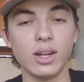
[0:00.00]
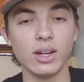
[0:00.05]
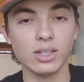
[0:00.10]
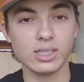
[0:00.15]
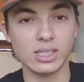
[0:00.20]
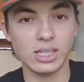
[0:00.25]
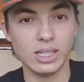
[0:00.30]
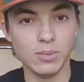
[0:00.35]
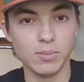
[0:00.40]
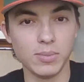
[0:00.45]
a
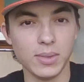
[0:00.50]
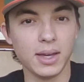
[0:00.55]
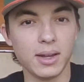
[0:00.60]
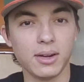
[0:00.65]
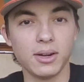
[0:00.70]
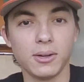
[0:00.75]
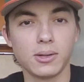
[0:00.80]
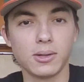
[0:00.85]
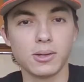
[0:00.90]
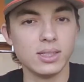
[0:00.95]
team that
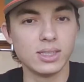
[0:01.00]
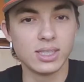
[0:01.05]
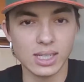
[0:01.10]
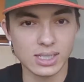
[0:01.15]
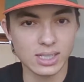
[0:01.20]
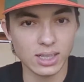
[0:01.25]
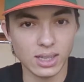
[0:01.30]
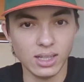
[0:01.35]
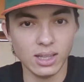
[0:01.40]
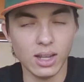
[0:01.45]
are
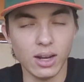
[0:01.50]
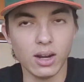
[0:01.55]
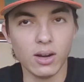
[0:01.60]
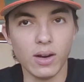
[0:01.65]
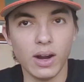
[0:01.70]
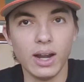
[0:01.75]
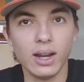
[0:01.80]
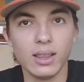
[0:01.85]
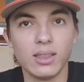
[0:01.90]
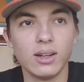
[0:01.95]
consistently there,
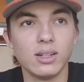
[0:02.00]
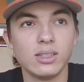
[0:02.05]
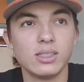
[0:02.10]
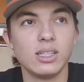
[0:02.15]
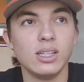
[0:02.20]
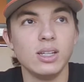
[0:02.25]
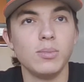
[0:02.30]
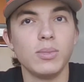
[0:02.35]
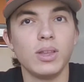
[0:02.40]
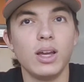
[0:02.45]
right? They're a
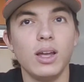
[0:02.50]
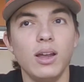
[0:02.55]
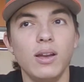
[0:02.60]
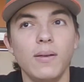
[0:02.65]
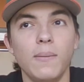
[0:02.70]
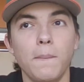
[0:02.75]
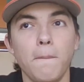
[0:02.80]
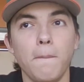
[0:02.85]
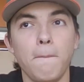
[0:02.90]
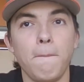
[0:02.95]
team
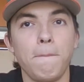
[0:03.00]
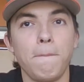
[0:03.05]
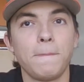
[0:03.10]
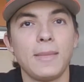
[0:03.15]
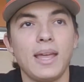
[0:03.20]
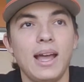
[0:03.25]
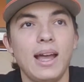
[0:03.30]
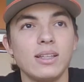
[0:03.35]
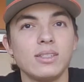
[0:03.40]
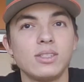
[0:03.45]
that
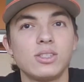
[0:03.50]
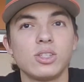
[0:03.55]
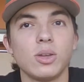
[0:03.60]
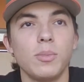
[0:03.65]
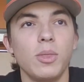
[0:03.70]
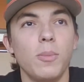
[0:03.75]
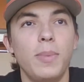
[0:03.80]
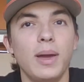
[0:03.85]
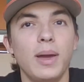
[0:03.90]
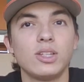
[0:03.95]
has some
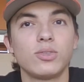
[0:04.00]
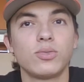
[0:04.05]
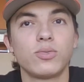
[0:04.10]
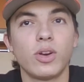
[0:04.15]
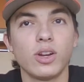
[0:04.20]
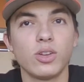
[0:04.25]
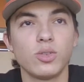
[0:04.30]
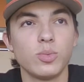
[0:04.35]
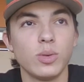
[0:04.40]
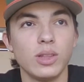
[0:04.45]
of the best
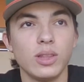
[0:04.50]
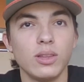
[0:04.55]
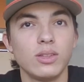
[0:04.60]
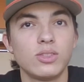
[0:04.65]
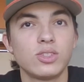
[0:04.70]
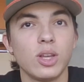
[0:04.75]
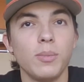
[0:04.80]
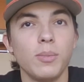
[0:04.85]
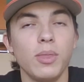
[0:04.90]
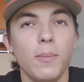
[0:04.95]
freshmen,
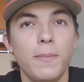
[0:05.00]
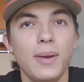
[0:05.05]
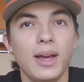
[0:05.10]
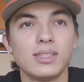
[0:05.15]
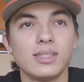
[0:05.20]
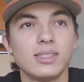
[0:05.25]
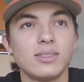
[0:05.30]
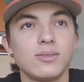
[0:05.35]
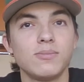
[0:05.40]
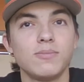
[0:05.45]
some of the
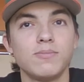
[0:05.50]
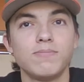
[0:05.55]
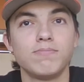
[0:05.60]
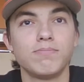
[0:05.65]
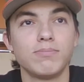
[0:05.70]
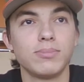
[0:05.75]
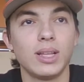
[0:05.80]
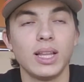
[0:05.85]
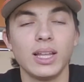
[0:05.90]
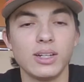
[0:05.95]
best
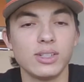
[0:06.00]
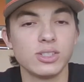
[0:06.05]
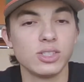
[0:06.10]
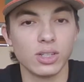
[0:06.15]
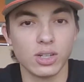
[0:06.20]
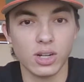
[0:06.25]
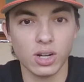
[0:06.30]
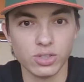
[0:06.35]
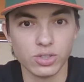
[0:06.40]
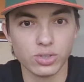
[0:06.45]
players
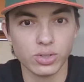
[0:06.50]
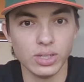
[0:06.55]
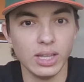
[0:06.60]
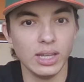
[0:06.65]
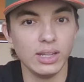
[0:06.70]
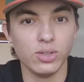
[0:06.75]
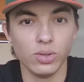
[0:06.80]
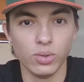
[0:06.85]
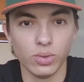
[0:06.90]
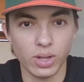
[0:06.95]
in the country.
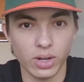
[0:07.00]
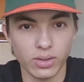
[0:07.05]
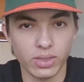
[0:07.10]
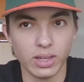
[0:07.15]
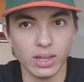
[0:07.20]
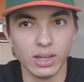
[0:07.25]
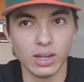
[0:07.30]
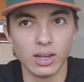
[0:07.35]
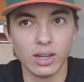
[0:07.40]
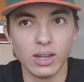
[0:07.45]
They do their
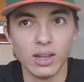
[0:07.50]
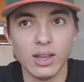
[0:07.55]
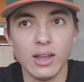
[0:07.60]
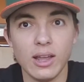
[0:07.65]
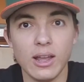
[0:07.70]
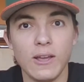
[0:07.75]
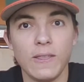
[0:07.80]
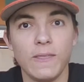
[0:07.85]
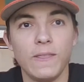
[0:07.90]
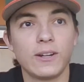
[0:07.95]
thing.
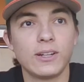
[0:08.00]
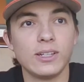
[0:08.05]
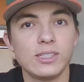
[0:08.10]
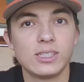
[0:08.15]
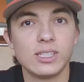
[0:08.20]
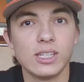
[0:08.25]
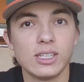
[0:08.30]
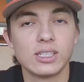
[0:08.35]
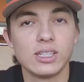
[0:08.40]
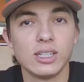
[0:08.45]
They're
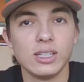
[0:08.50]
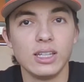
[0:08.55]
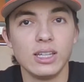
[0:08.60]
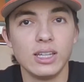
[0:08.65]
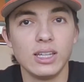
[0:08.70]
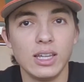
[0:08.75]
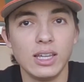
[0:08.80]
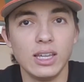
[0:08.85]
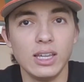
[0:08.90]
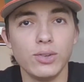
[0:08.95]

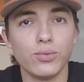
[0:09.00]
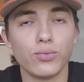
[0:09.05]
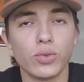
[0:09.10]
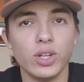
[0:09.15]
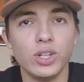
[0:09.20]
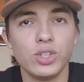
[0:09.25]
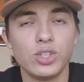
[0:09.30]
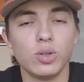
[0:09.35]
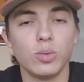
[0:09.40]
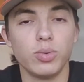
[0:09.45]
consistently in
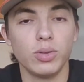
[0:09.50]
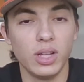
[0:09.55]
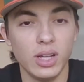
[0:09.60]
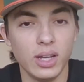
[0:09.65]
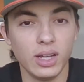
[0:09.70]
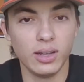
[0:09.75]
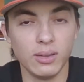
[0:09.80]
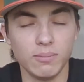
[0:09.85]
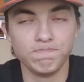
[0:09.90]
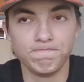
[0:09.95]
regional
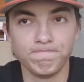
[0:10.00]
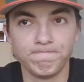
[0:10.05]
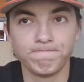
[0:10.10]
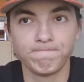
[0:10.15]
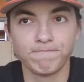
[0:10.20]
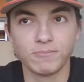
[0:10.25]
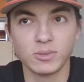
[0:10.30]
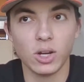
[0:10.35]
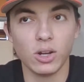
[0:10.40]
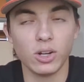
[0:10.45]
play
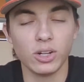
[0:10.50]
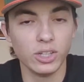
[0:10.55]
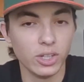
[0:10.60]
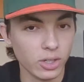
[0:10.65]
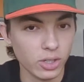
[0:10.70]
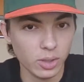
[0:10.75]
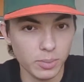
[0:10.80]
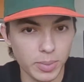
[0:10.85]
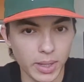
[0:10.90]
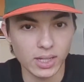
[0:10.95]
on a
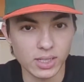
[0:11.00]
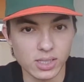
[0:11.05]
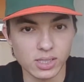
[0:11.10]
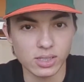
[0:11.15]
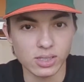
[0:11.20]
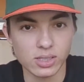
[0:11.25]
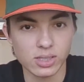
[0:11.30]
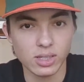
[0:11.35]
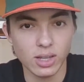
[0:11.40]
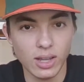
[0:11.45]
yearly
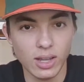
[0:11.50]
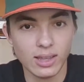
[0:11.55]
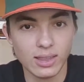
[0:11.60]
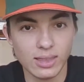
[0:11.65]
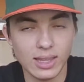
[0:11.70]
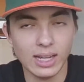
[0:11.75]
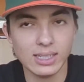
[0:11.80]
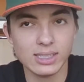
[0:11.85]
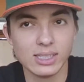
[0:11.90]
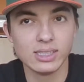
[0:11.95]
basis.
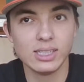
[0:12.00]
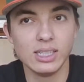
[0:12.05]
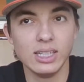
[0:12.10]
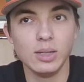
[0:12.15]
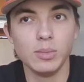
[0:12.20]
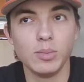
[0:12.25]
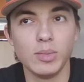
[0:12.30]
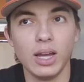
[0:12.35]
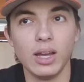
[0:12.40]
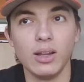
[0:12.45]
That's a
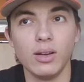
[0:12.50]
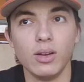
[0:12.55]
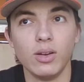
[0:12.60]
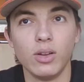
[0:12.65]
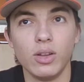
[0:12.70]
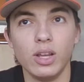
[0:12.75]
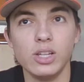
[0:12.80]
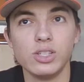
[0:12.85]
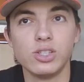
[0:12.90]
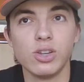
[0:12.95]
team that
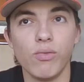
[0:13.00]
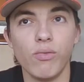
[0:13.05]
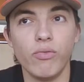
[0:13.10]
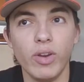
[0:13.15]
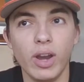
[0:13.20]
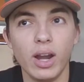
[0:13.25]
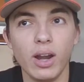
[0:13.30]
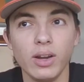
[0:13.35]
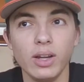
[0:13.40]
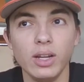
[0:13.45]
is a
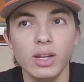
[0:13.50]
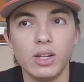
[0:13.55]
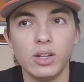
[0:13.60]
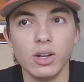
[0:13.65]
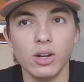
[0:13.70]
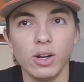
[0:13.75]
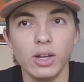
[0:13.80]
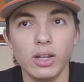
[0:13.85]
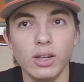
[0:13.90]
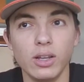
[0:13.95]
very
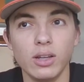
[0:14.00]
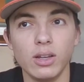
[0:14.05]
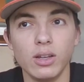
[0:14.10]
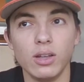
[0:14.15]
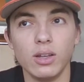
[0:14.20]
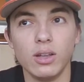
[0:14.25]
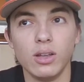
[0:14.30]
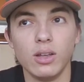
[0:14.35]
good